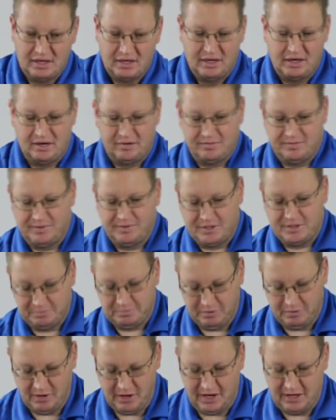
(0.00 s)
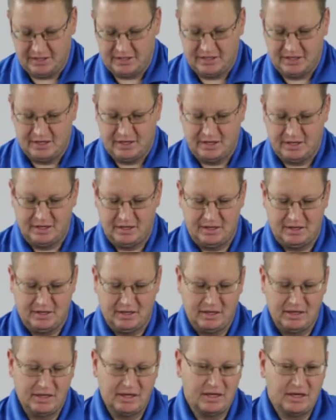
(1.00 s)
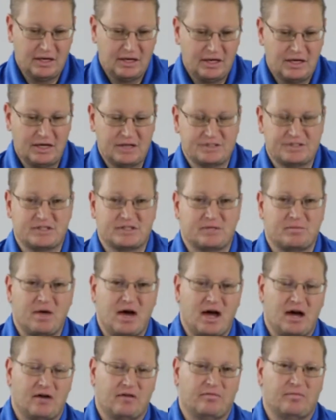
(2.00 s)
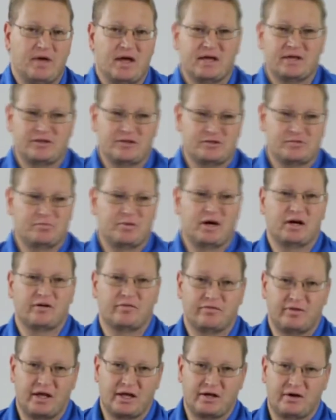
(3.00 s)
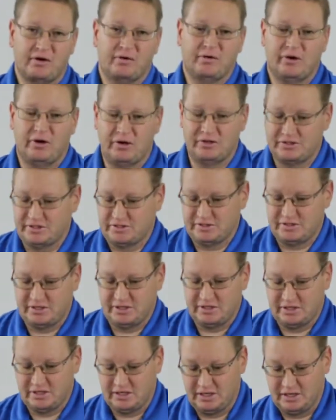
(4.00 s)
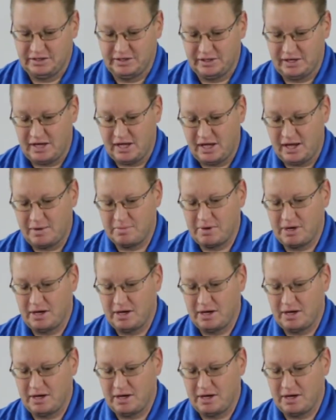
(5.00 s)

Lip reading: Now from this point, it's just a matter of making those butterfly coils, as again the name